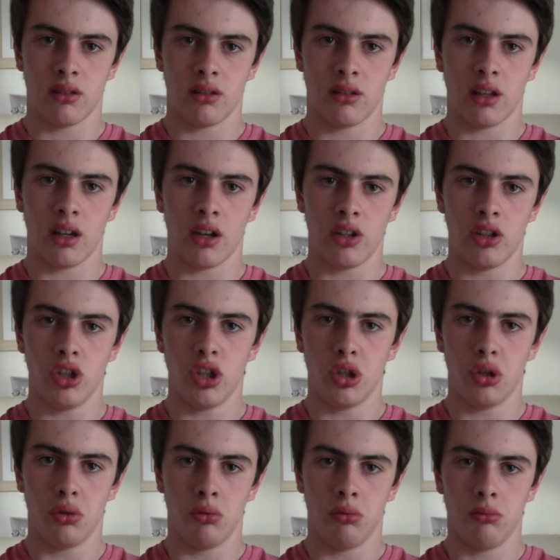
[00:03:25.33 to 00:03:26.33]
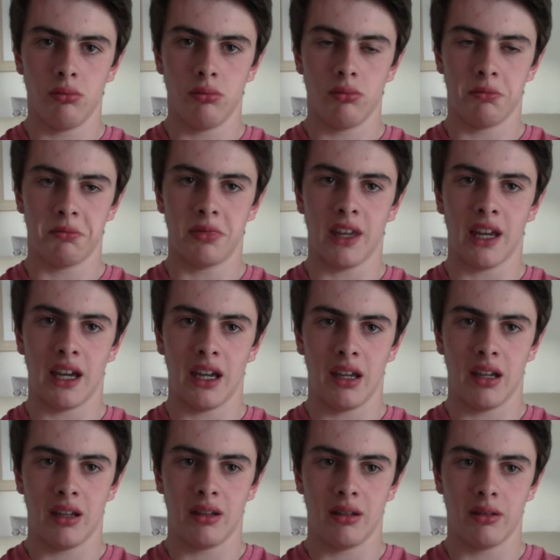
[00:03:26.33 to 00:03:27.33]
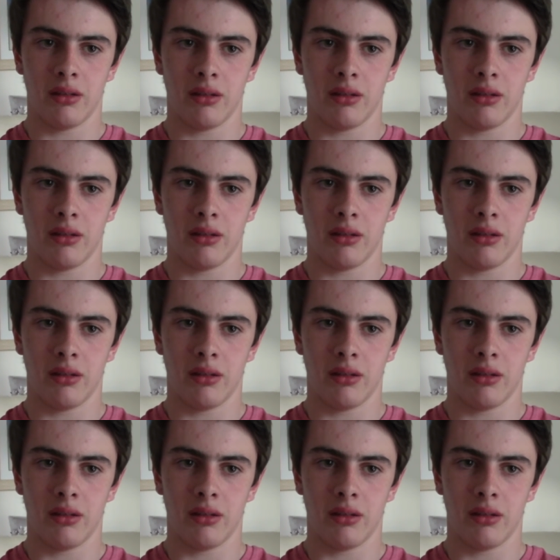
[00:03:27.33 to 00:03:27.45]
I knew that